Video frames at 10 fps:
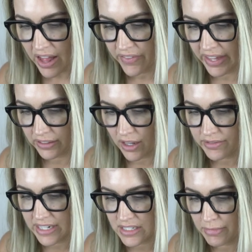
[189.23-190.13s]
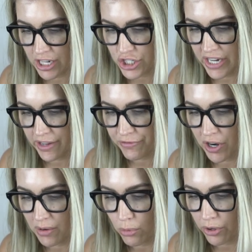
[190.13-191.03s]
They loved as much, if
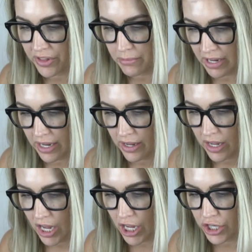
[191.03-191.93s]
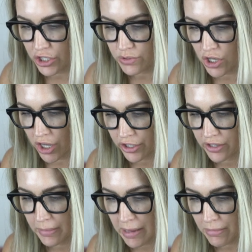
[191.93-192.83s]
not more than me. A new daughter
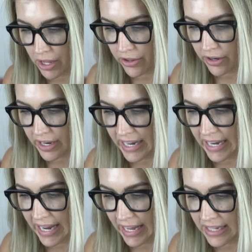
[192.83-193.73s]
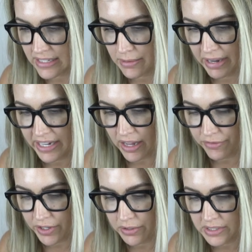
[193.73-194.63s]
to my mother, an aunt to my
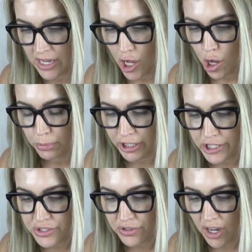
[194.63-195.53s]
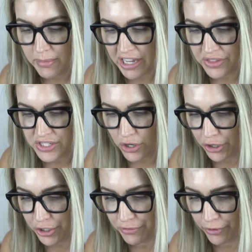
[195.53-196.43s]
nephews. Please do not make this
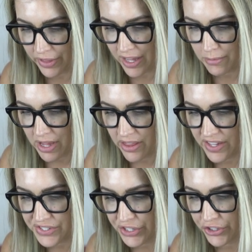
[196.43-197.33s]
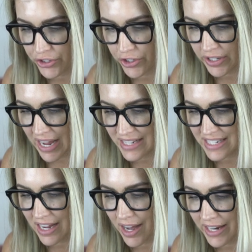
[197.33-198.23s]
harder for them. This occurred as
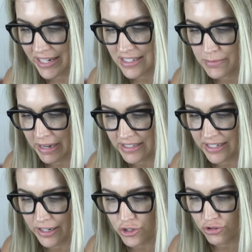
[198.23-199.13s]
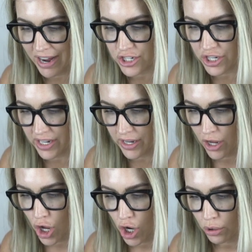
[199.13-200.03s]
an unexpected tragedy.
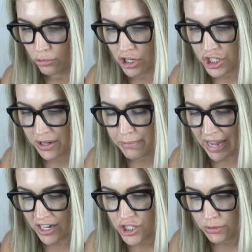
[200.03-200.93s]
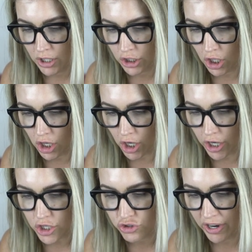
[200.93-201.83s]
Rushing back to our
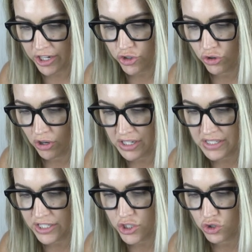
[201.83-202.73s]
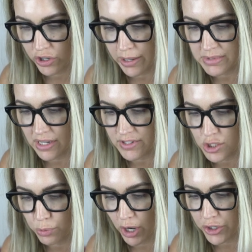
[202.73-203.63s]
car, trying to cross the streams of
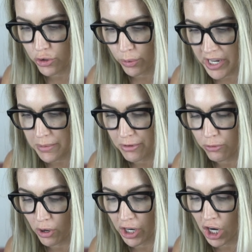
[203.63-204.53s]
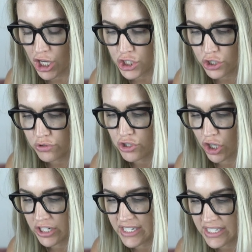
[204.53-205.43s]
Spread Creek before it got too
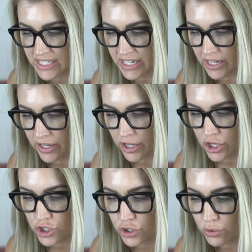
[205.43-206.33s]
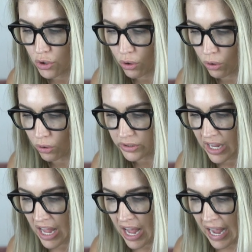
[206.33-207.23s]
dark to see, too cold.
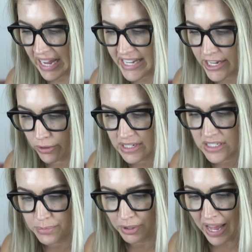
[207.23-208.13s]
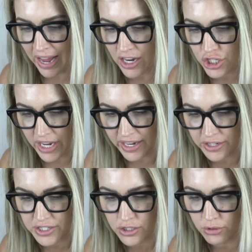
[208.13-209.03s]
I hear a splash and
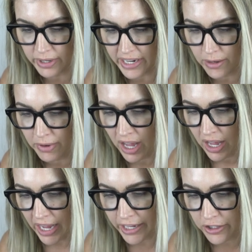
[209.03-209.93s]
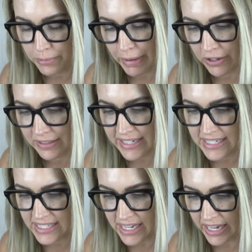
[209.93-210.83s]
a scream. I could barely
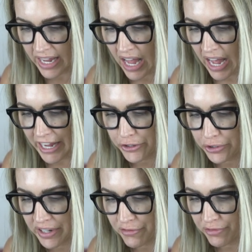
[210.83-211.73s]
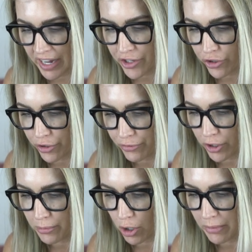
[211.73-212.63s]
see. I couldn't find her
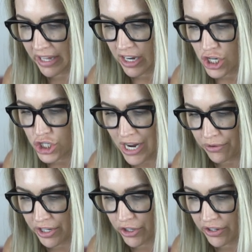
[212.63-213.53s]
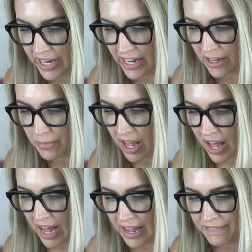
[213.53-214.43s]
for a moment. Shouted her name.
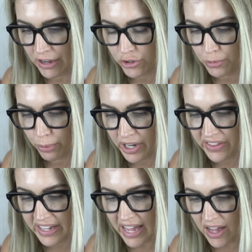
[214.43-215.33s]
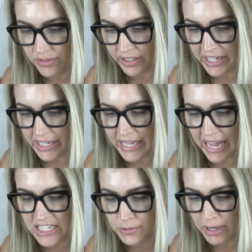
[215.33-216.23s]
I found her breathing heavily,
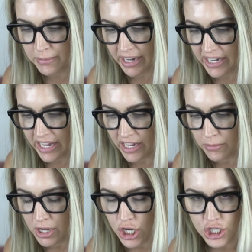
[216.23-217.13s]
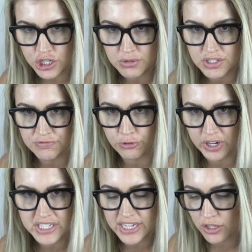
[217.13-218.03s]
gasping my name. She was
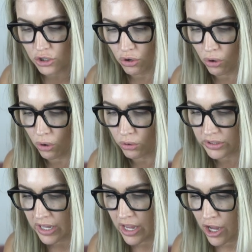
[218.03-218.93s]
freezing cold.